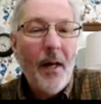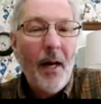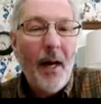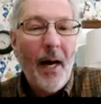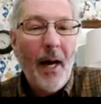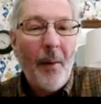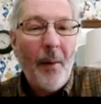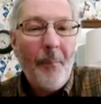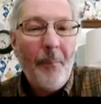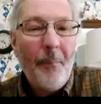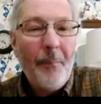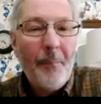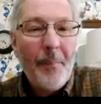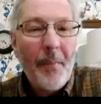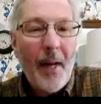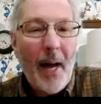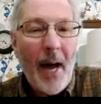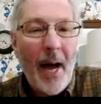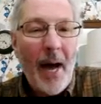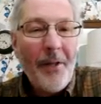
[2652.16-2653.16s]
On
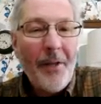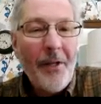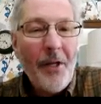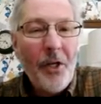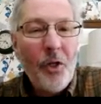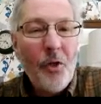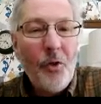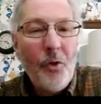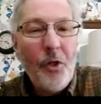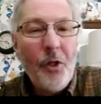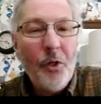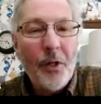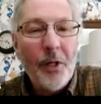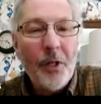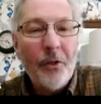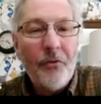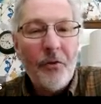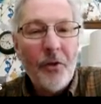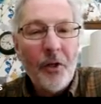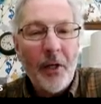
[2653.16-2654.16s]
the new
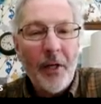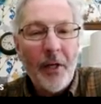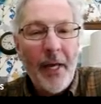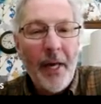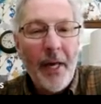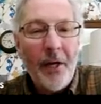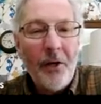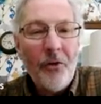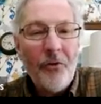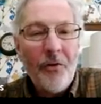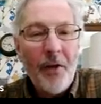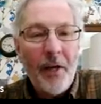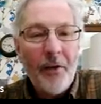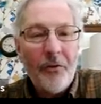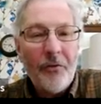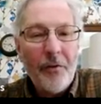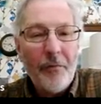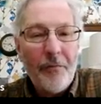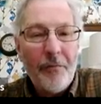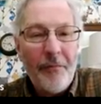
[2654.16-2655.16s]
units, you're going to
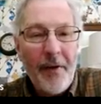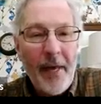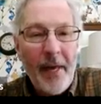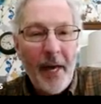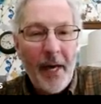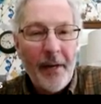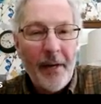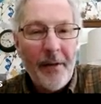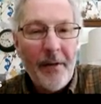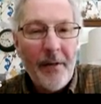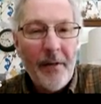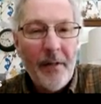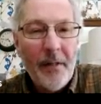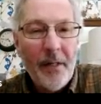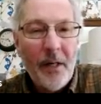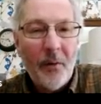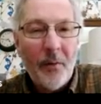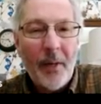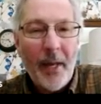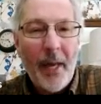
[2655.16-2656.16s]
energize the fan,
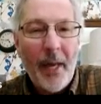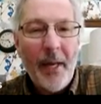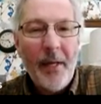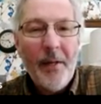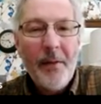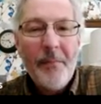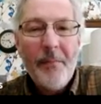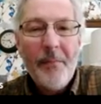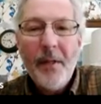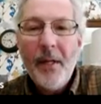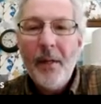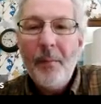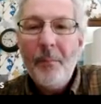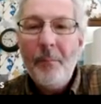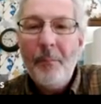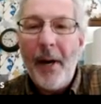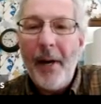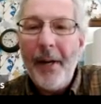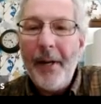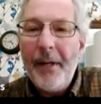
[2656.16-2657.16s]
okay?
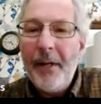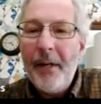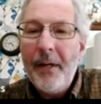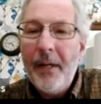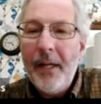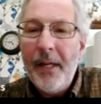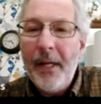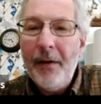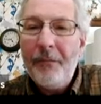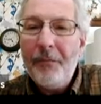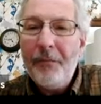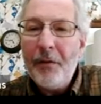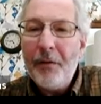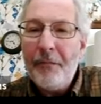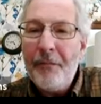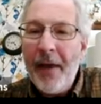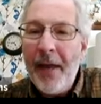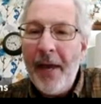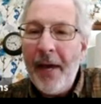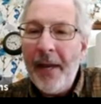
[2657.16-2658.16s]
But if the
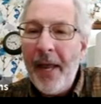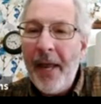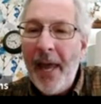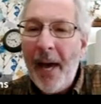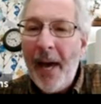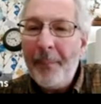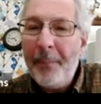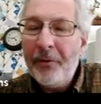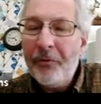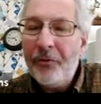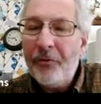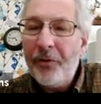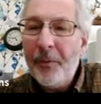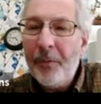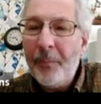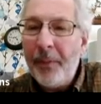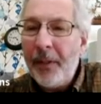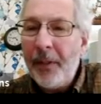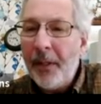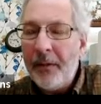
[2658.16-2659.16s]
fan happens to
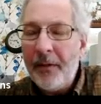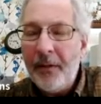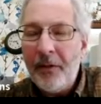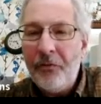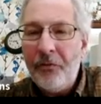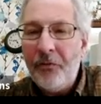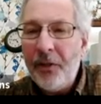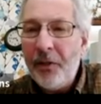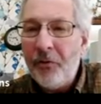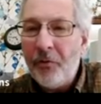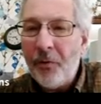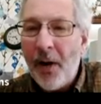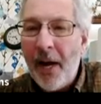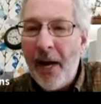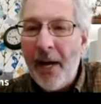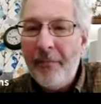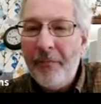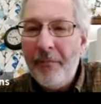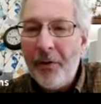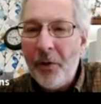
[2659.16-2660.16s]
be a DC
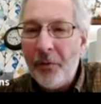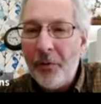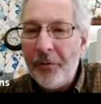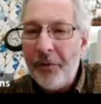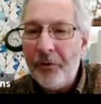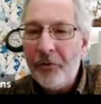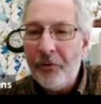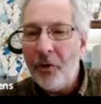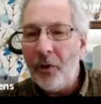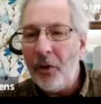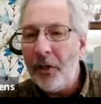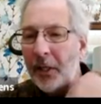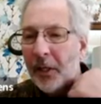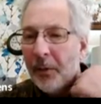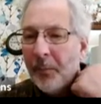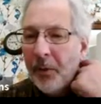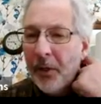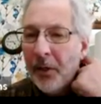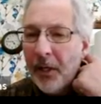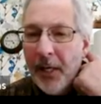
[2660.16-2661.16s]
drive, you know, digitally
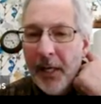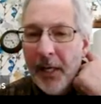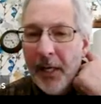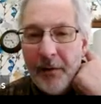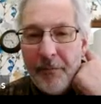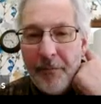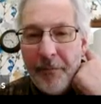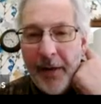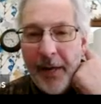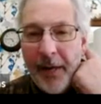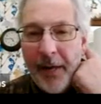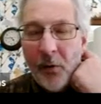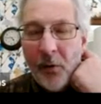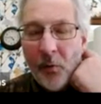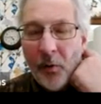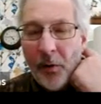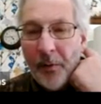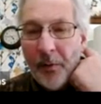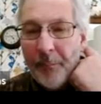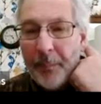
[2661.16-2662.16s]
communicated fan
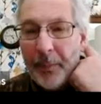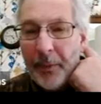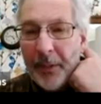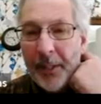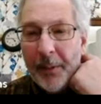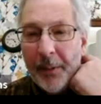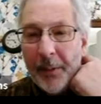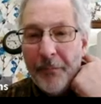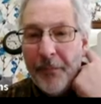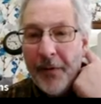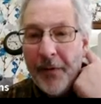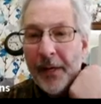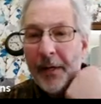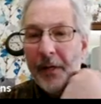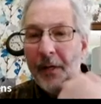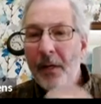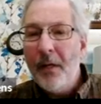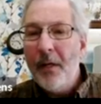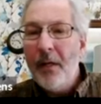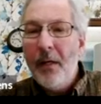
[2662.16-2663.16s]
or a plenum
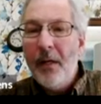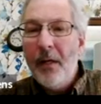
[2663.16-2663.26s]
fan,